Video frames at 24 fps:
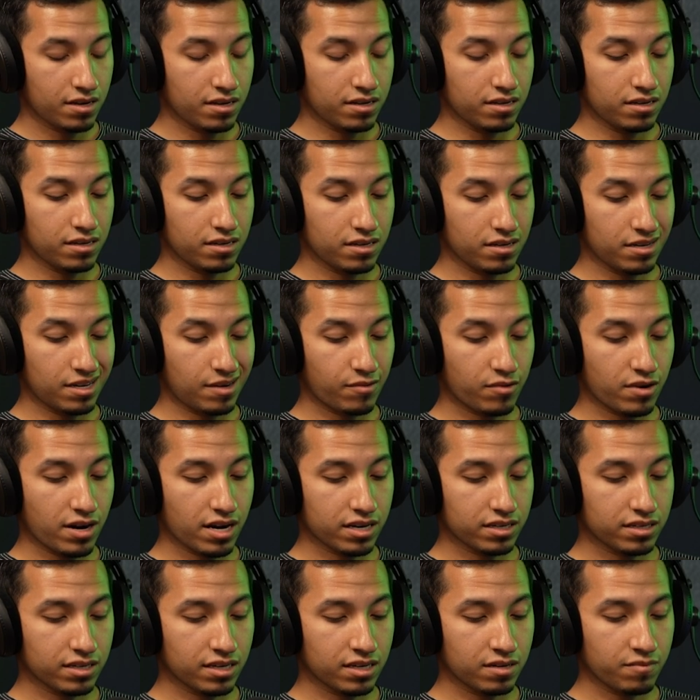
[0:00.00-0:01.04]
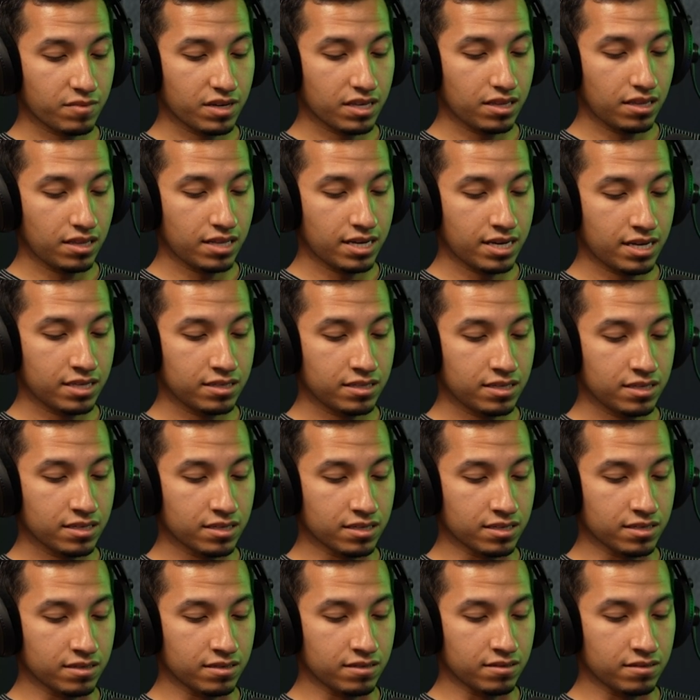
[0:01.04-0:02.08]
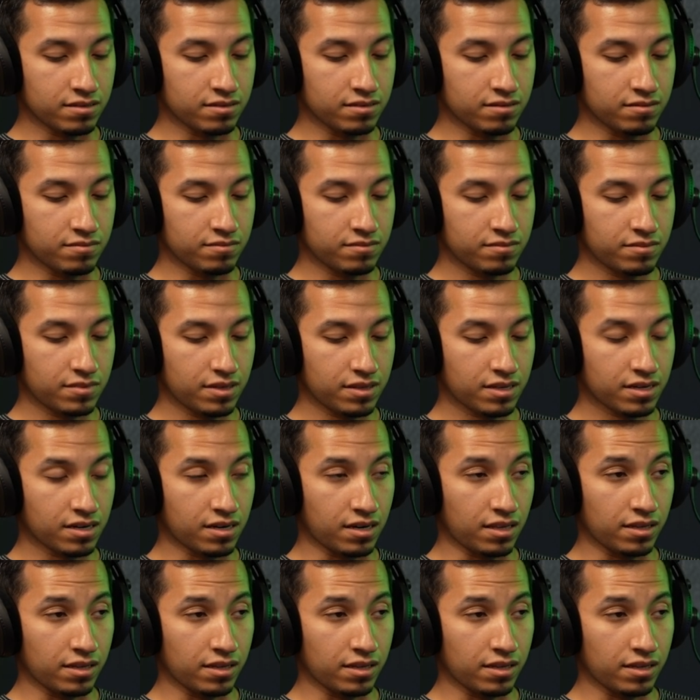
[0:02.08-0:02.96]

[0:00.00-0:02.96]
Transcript: We're actually gonna be landing in I think in